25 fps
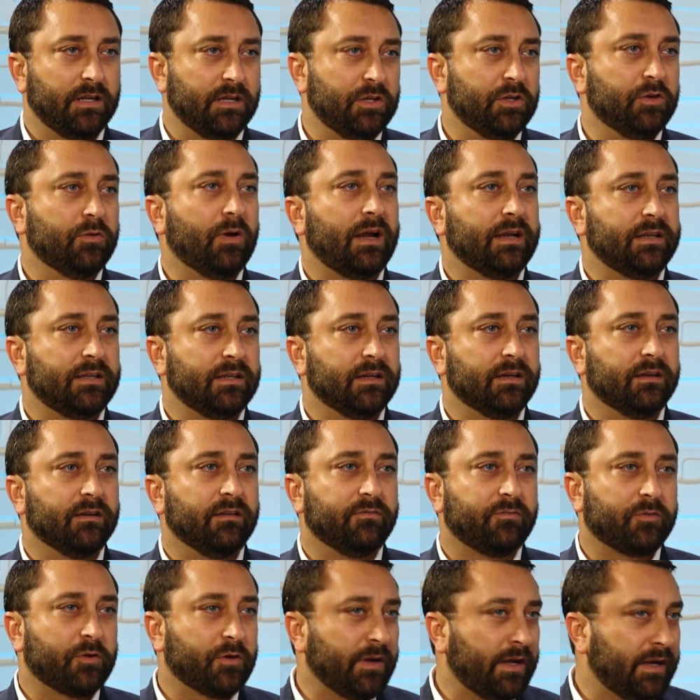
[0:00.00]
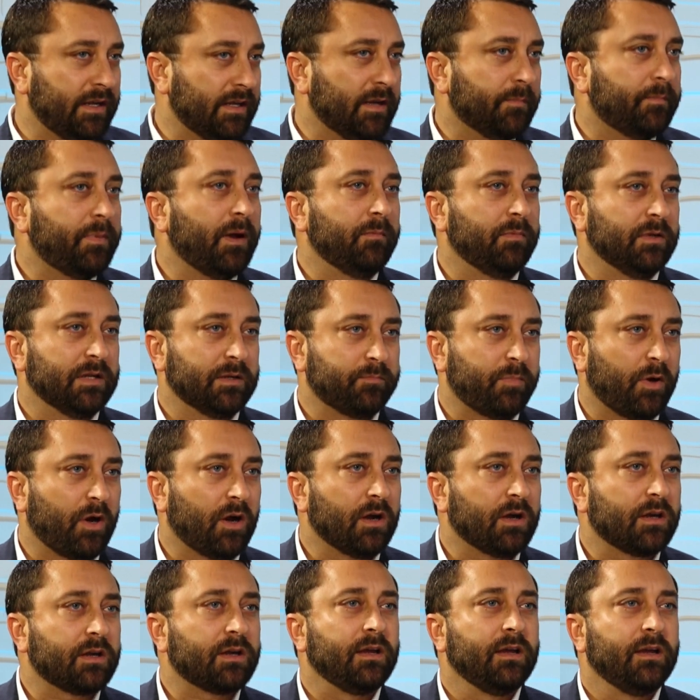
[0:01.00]
new idea of creating a public
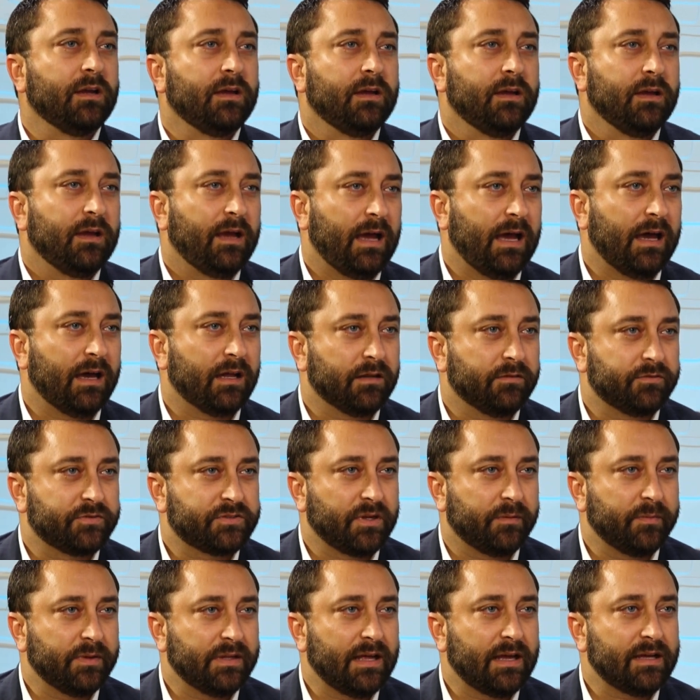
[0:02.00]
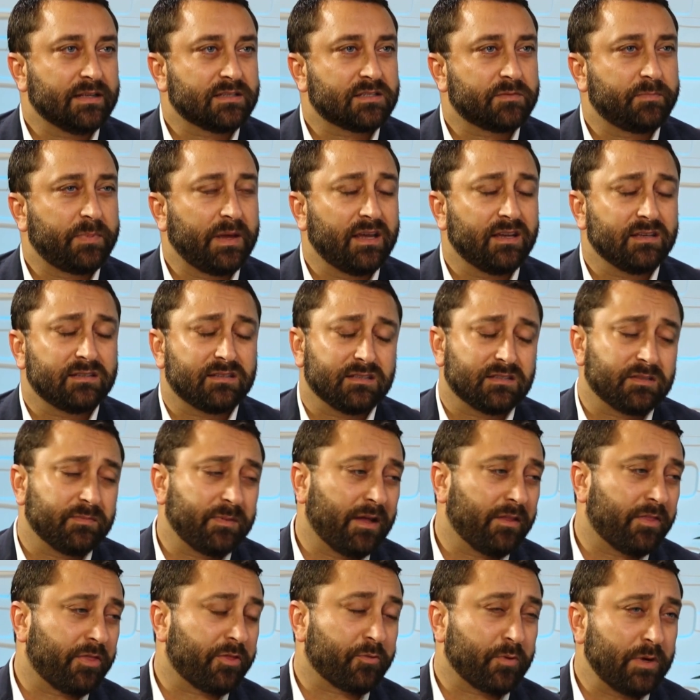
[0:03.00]
park out of some of that space. It's
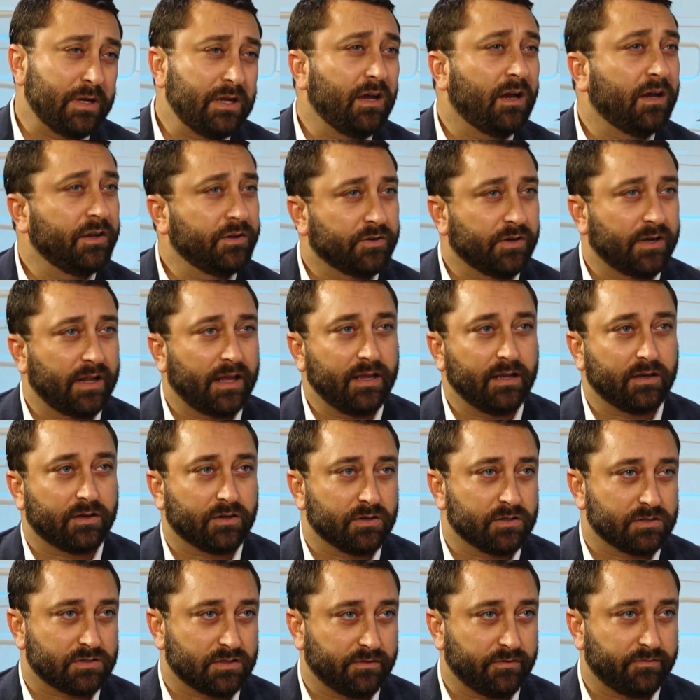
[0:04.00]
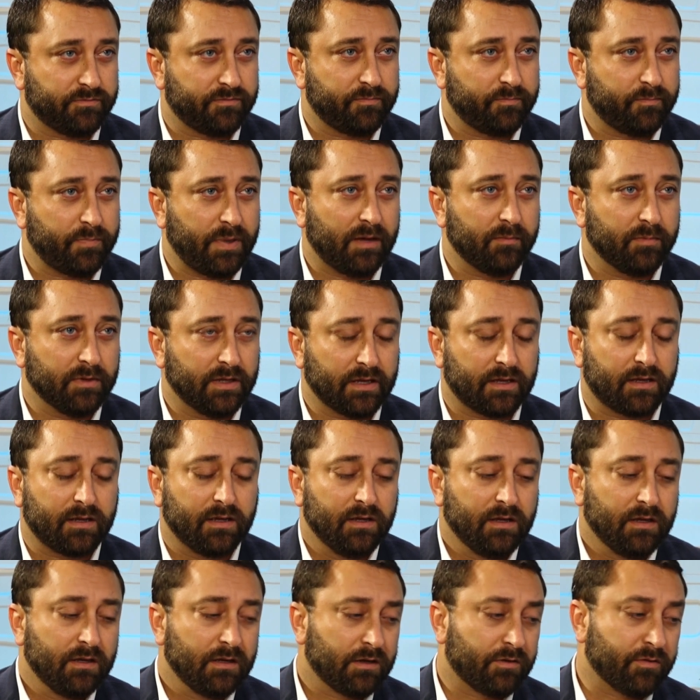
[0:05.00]
about 300 acres of public
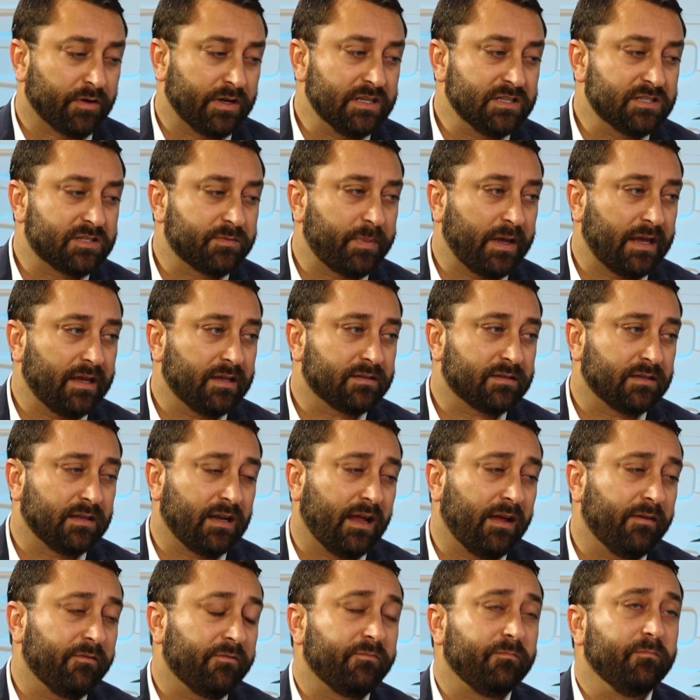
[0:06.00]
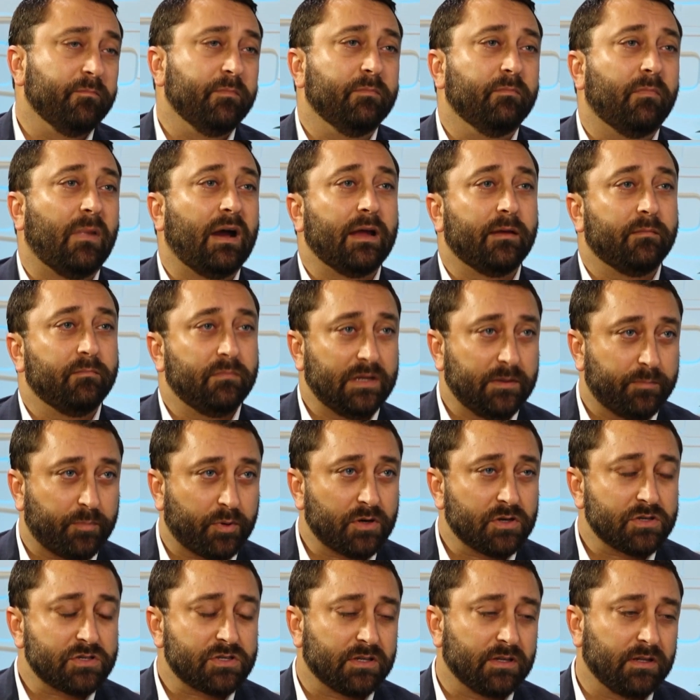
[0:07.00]
green space. And me
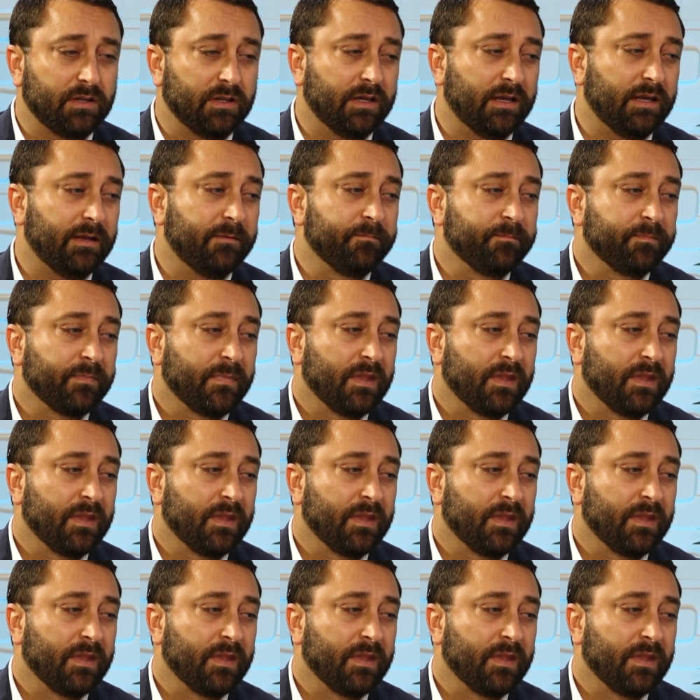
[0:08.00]
personally,